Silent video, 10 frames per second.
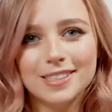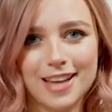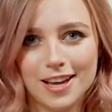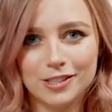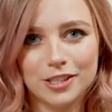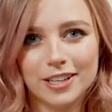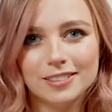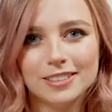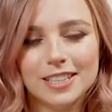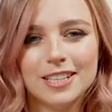
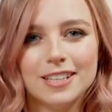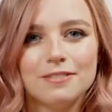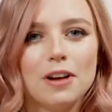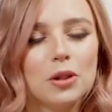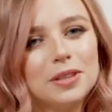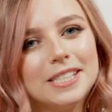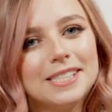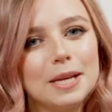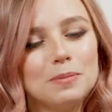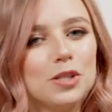disaster. Follow these
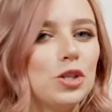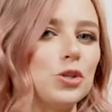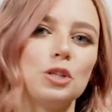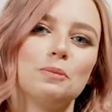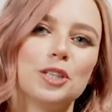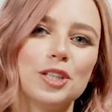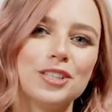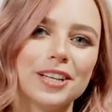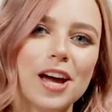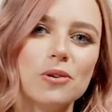tips and you should be good
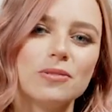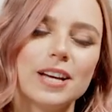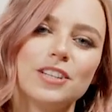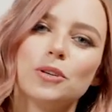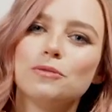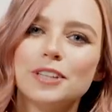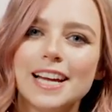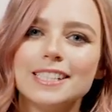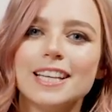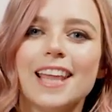to go. And don't
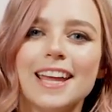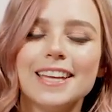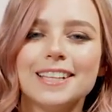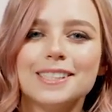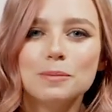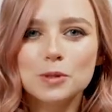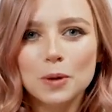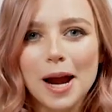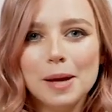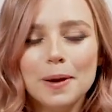forget to like and
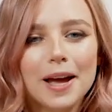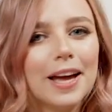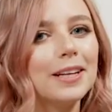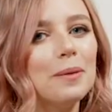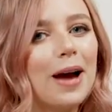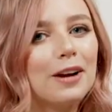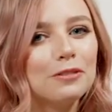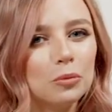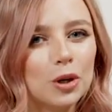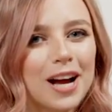subscribe and come back
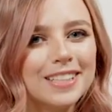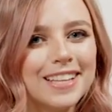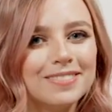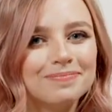for more content.